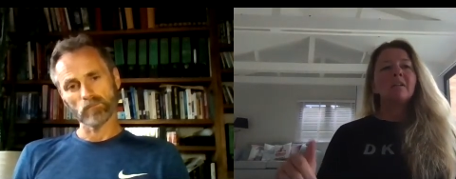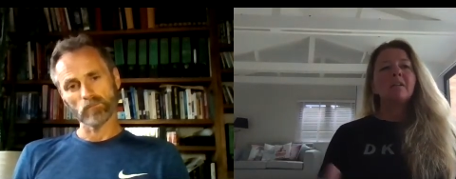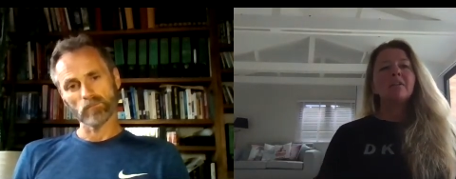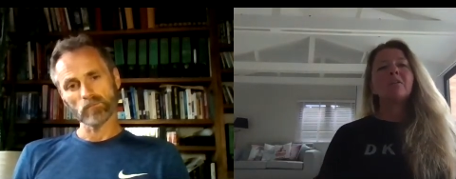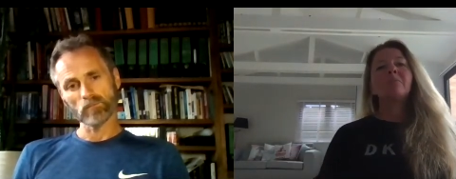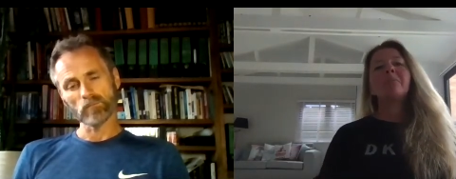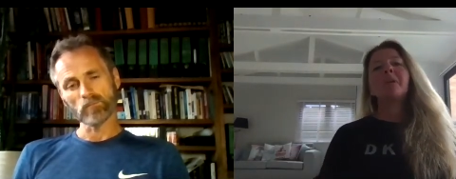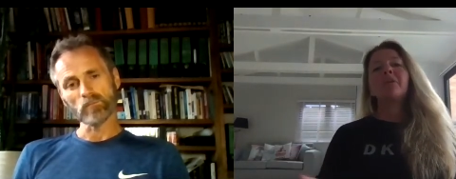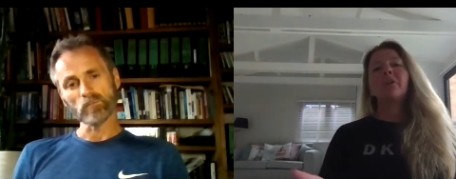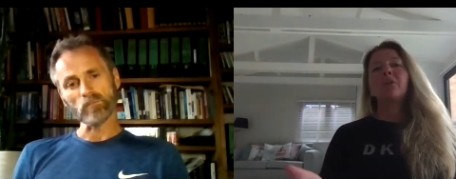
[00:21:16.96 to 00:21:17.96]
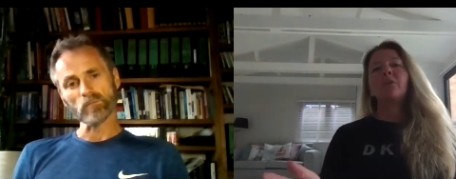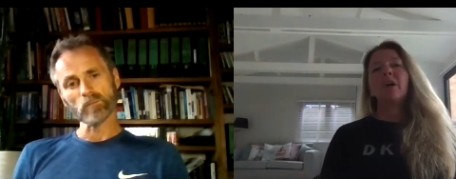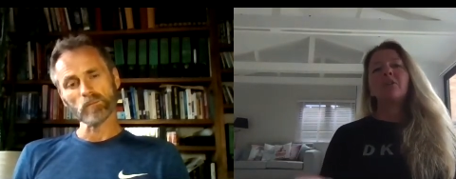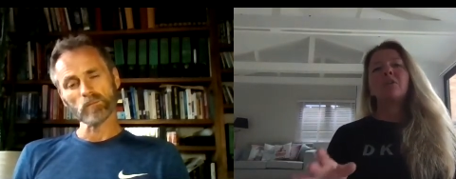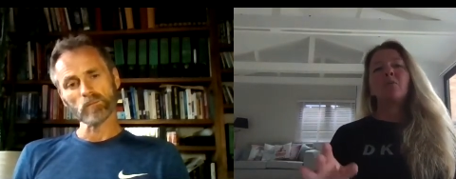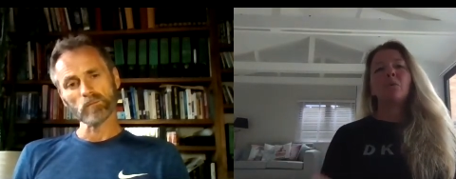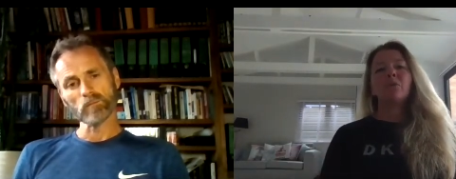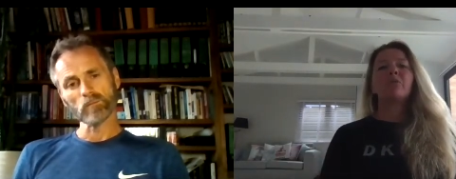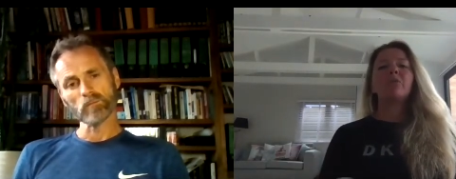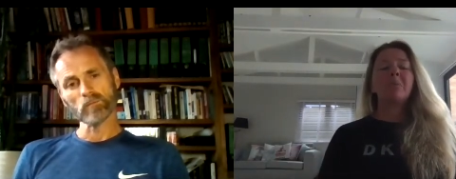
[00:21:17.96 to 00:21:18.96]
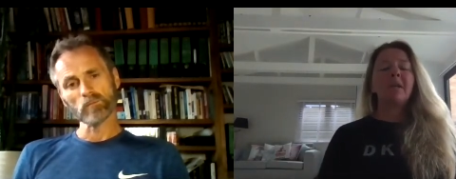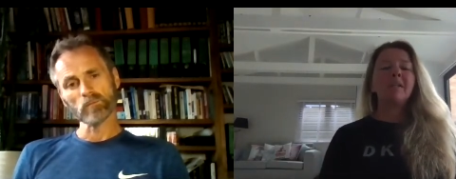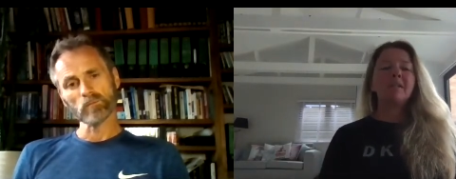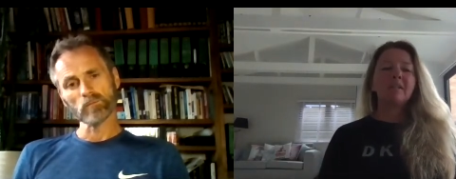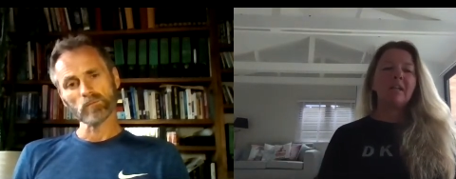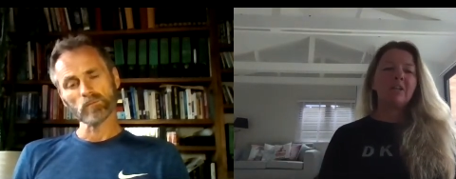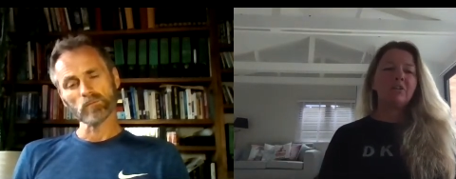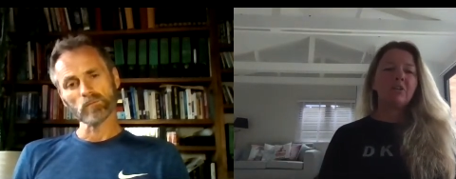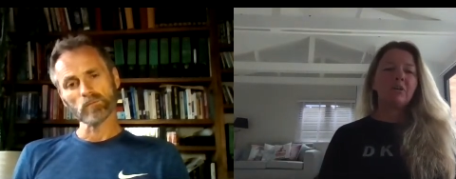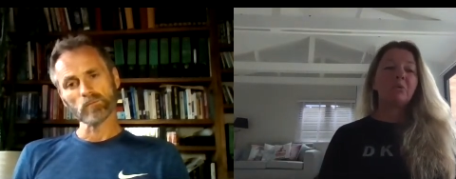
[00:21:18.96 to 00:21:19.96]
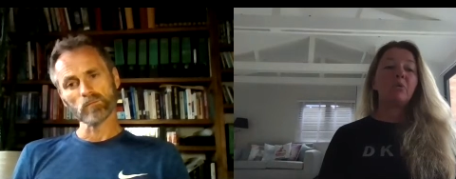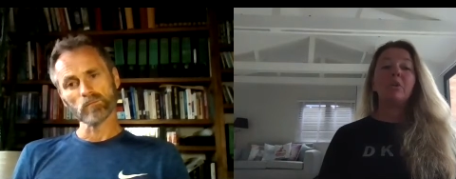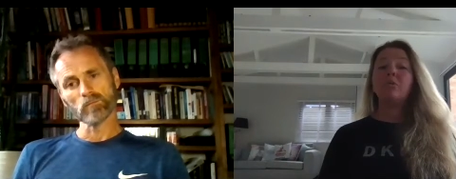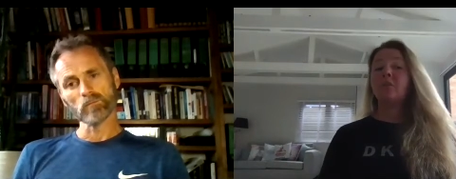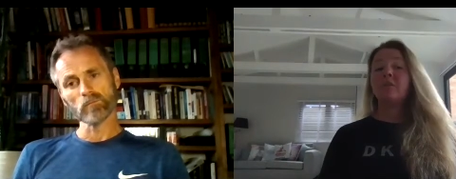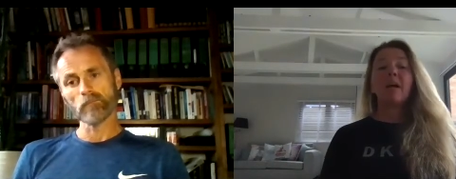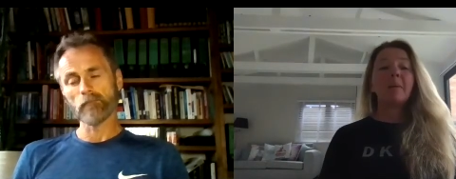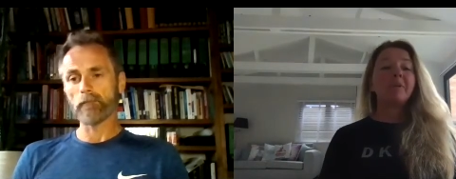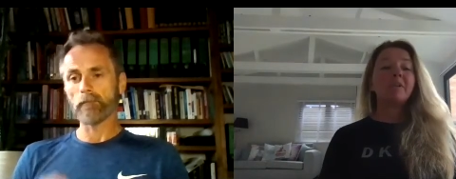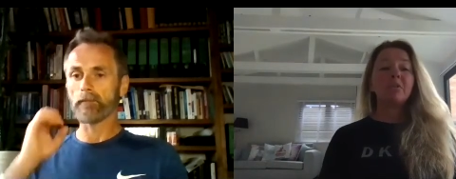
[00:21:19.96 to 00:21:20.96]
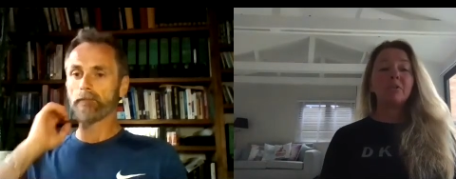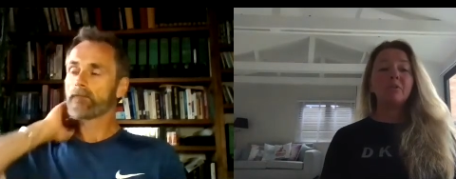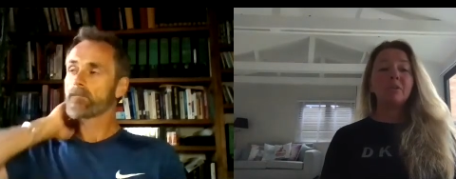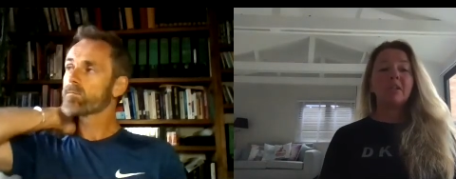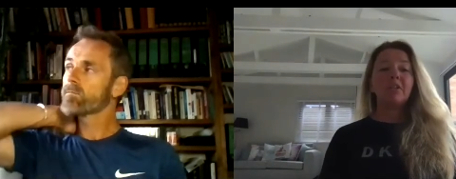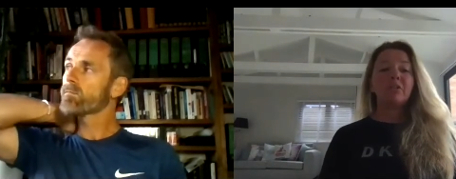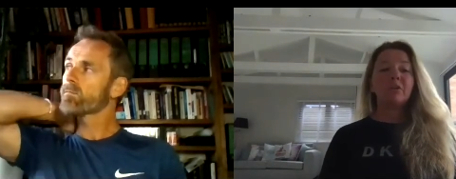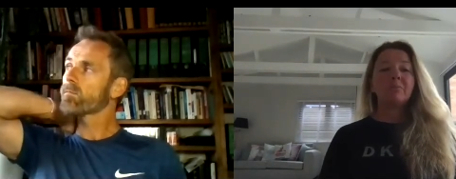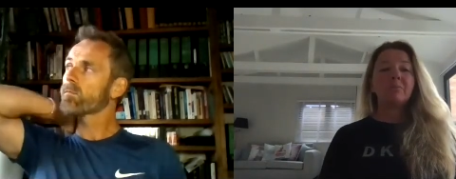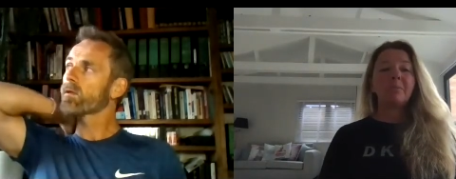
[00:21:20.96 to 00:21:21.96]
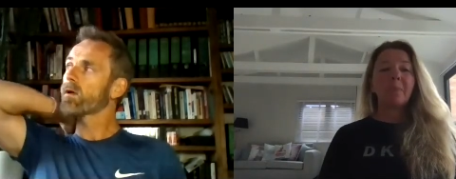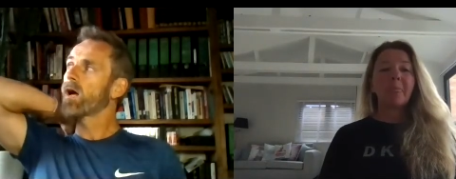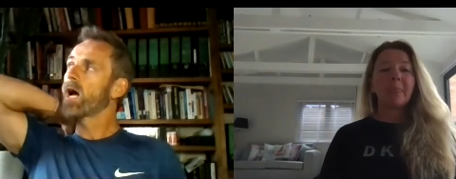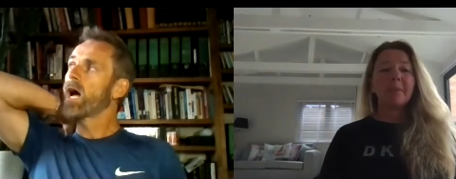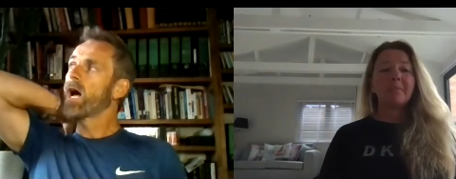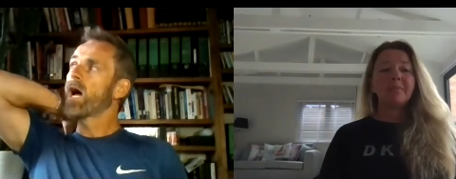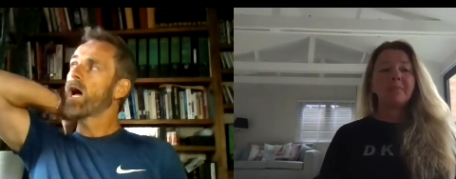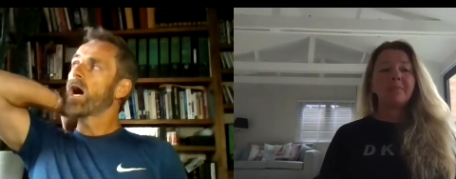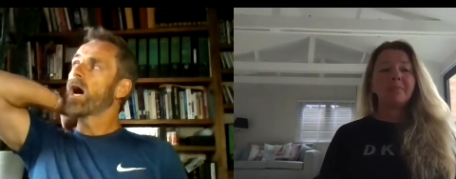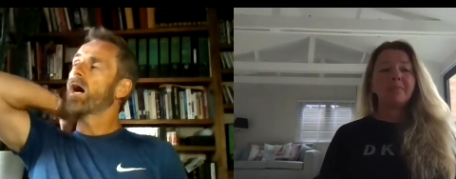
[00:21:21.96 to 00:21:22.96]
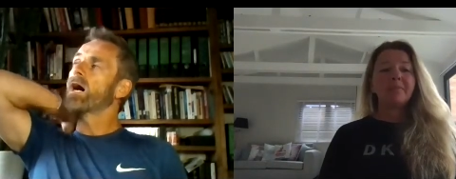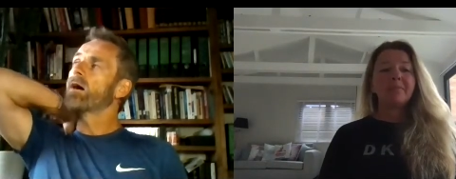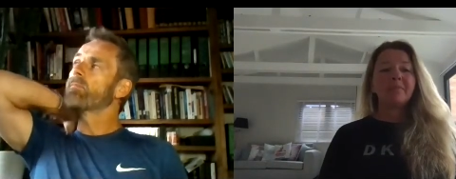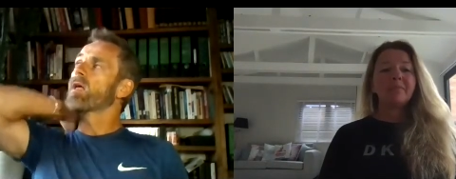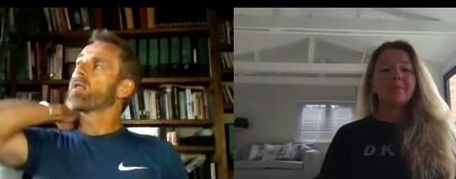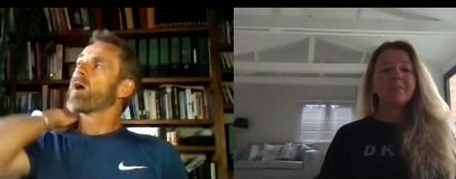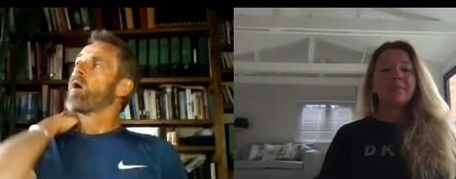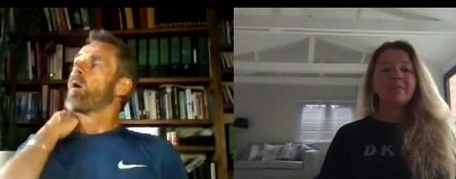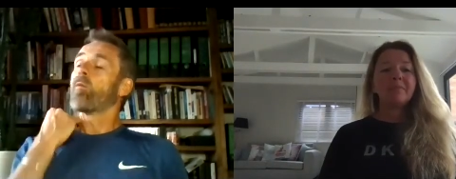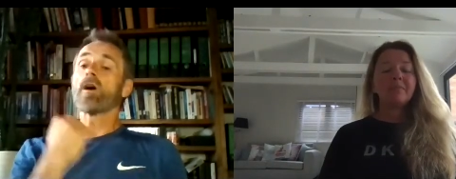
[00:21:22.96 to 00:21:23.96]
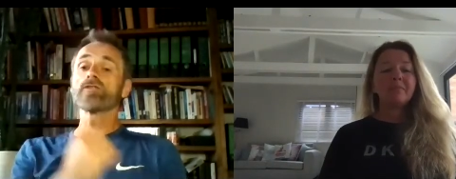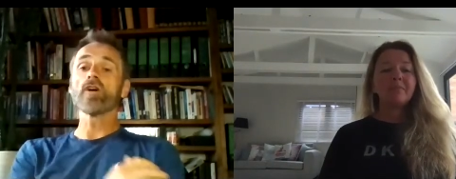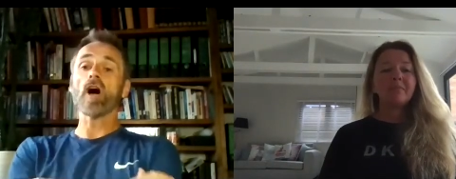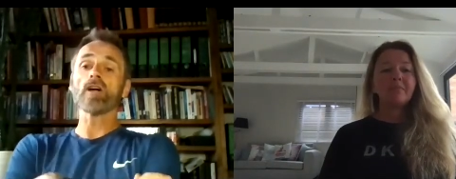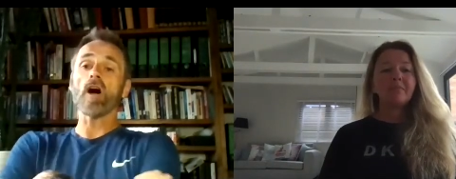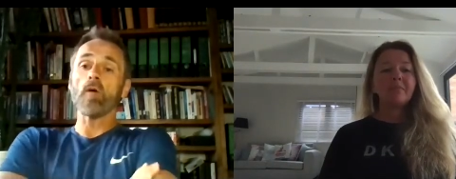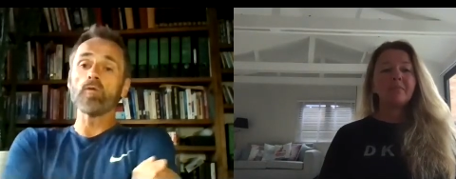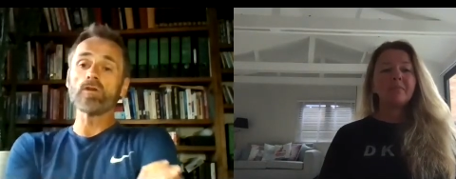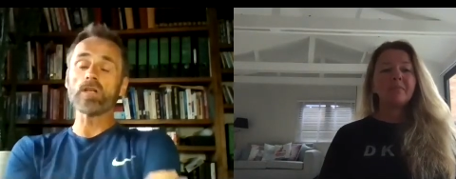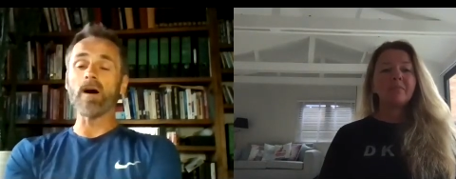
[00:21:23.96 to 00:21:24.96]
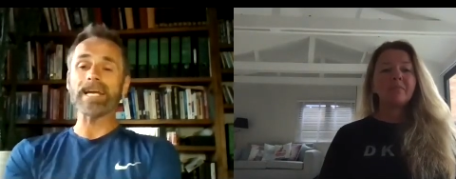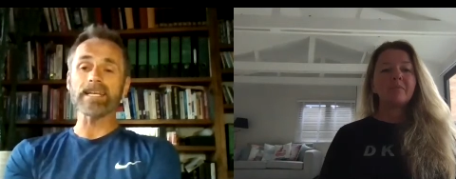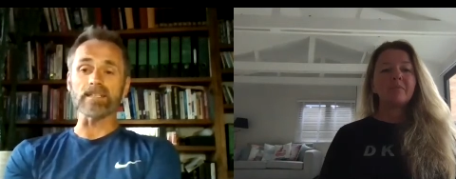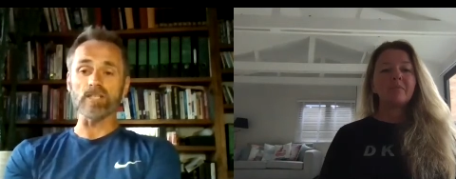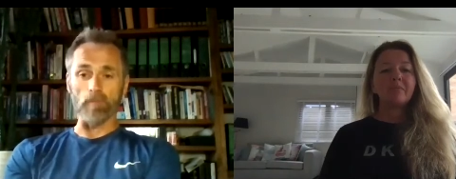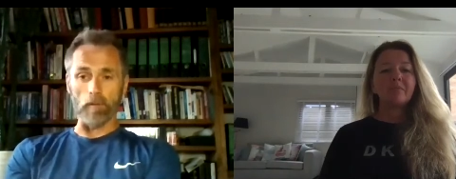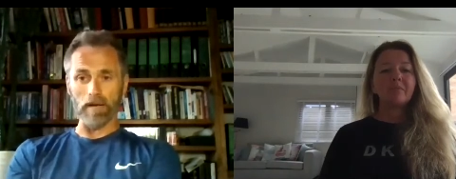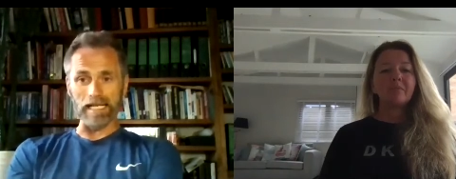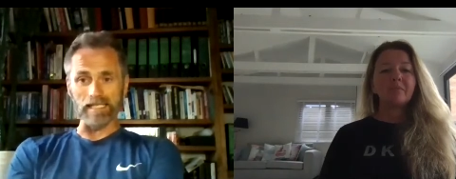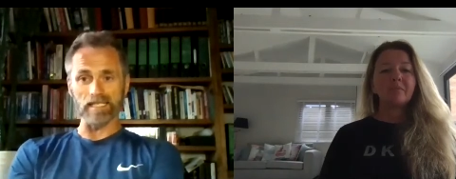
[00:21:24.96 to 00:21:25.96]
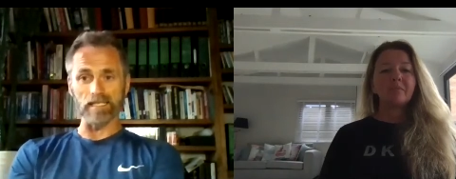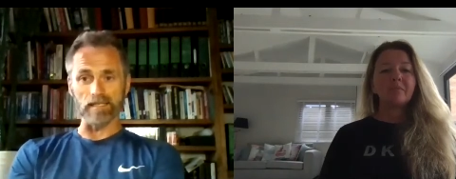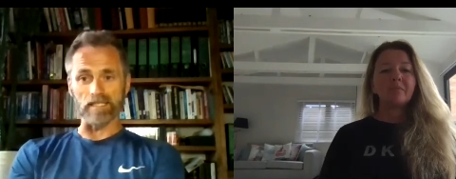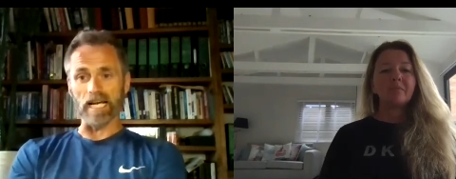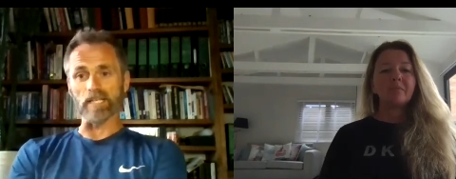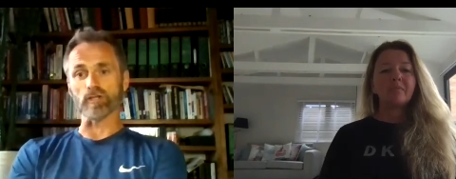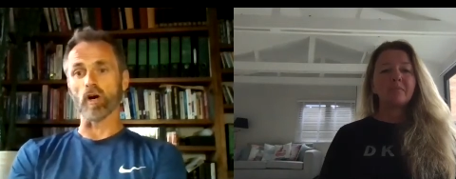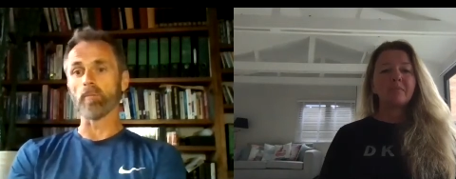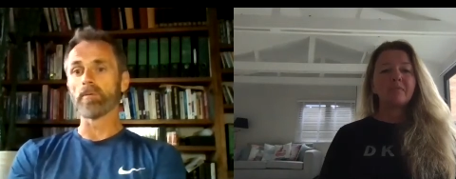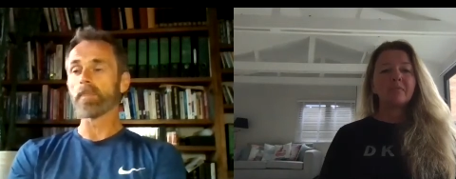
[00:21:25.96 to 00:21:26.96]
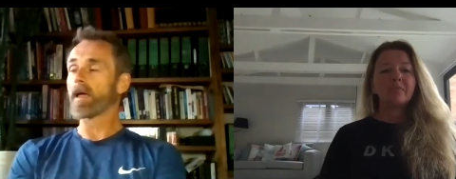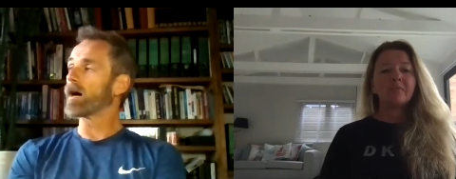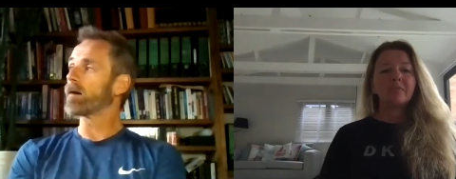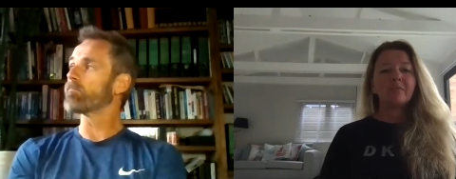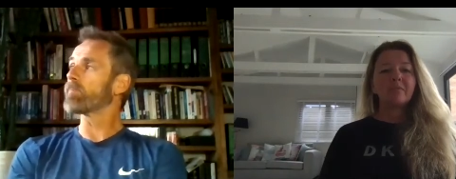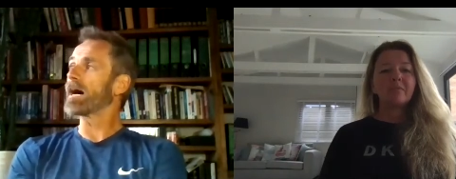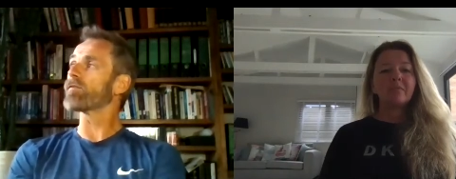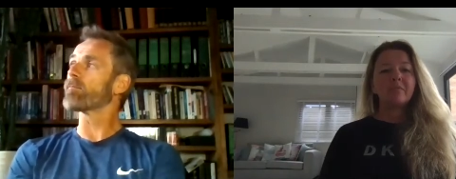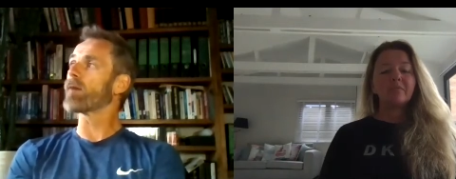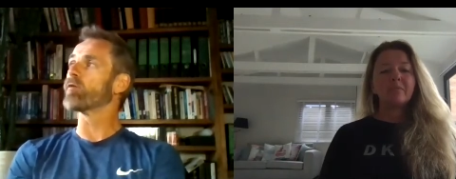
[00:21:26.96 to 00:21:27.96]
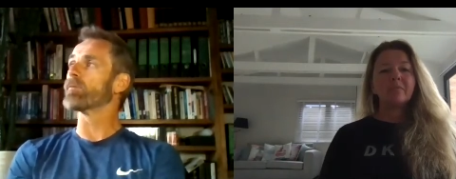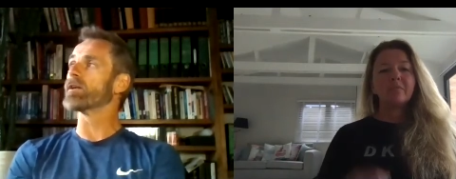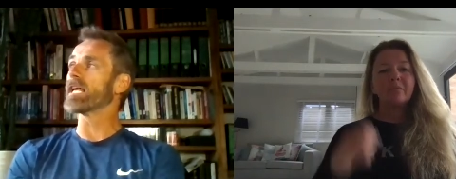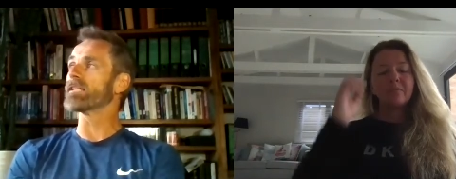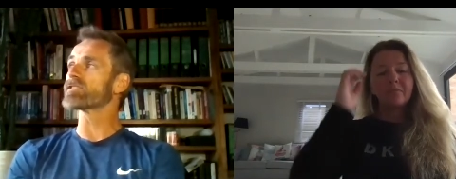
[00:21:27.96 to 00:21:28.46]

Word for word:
Speaker 1: something that you actually want to replace the day job, or are you still happy to do the day job?
Speaker 2: Um, well, I do. I, I would like it to replace the day job, um, but at the moment it's